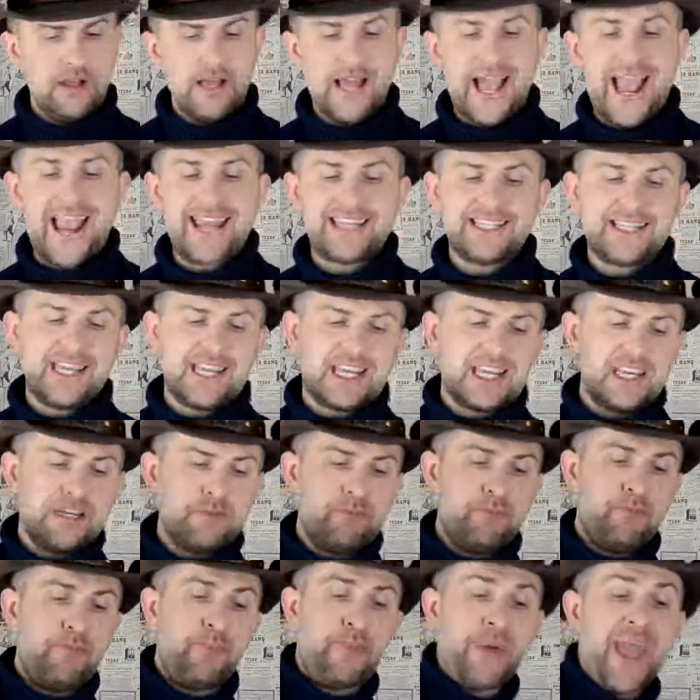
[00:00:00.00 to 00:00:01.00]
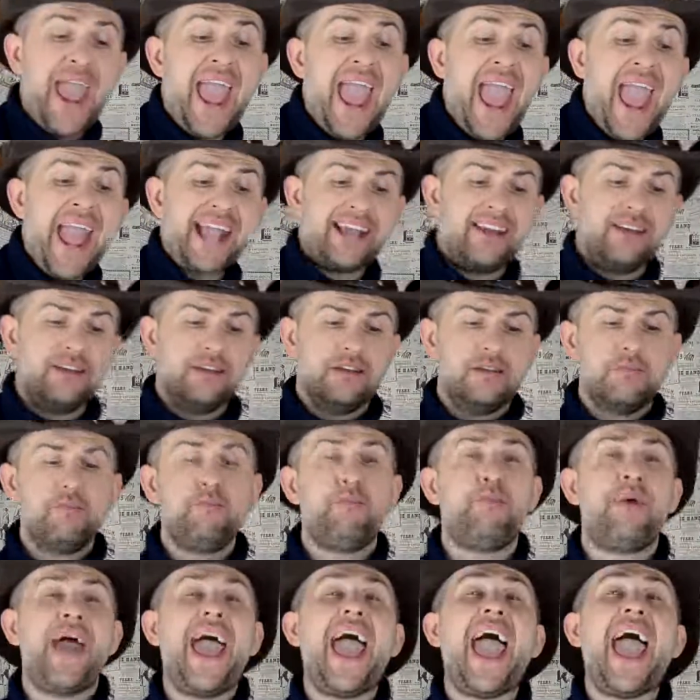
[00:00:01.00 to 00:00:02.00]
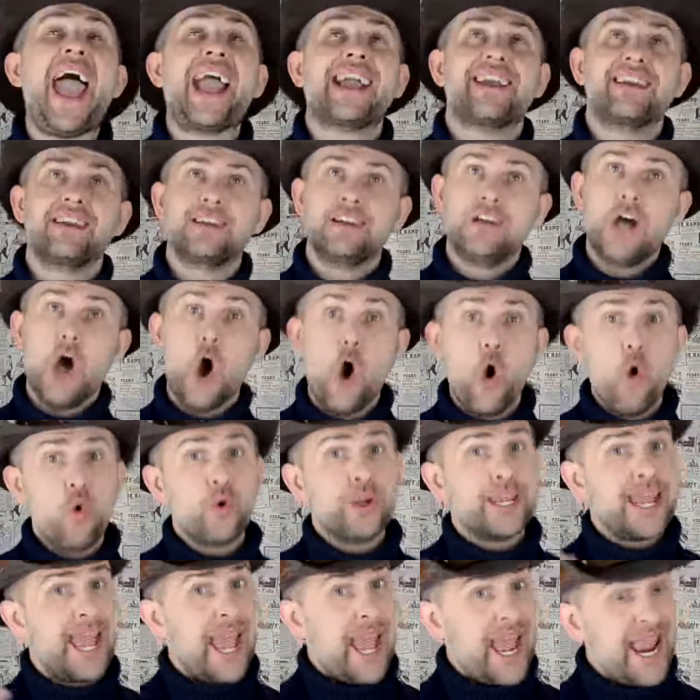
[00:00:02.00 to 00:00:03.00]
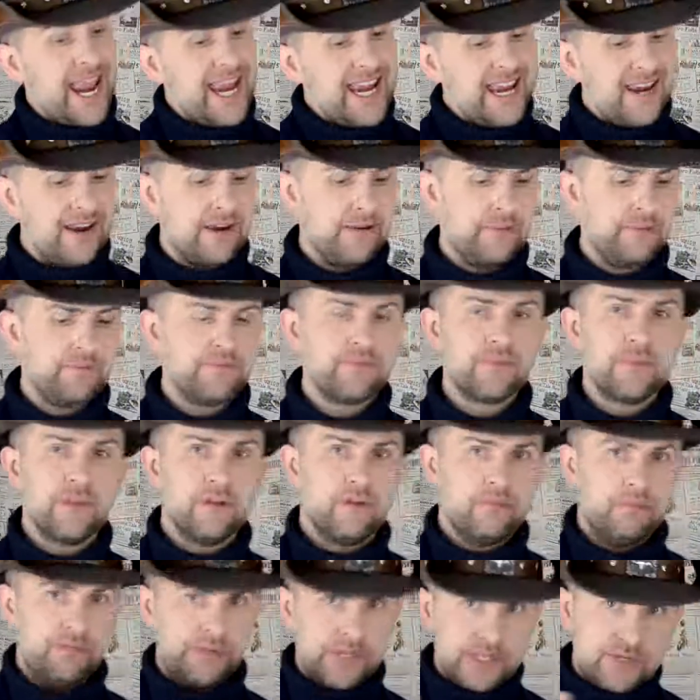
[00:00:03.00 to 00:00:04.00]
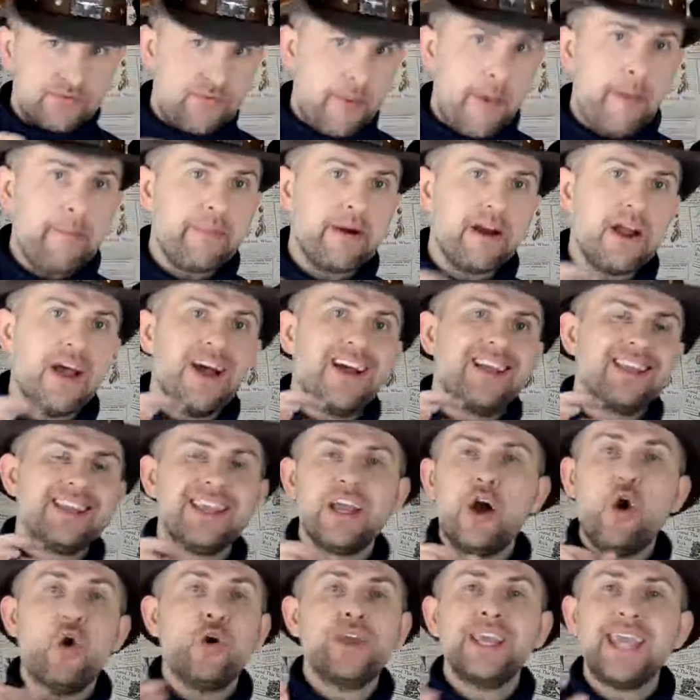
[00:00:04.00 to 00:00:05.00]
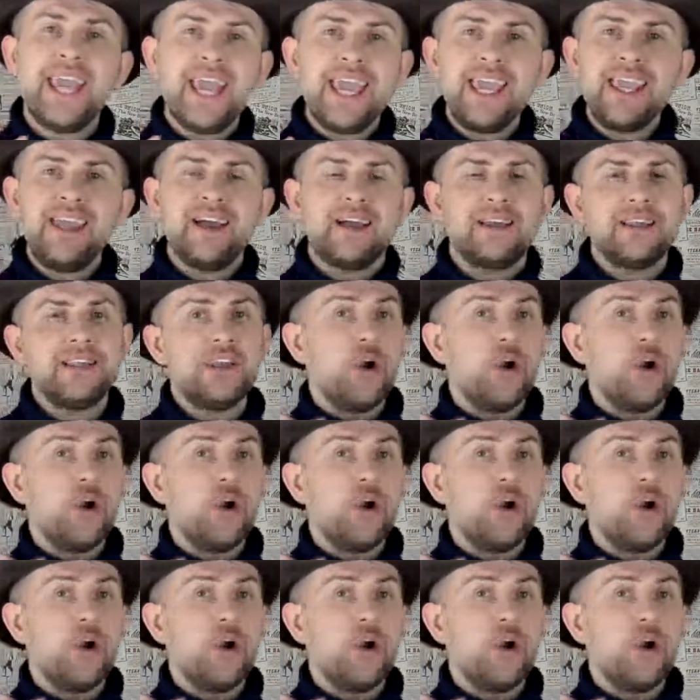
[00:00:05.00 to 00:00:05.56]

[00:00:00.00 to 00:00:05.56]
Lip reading: I take it back. Back. Okay? Please remember. Okay?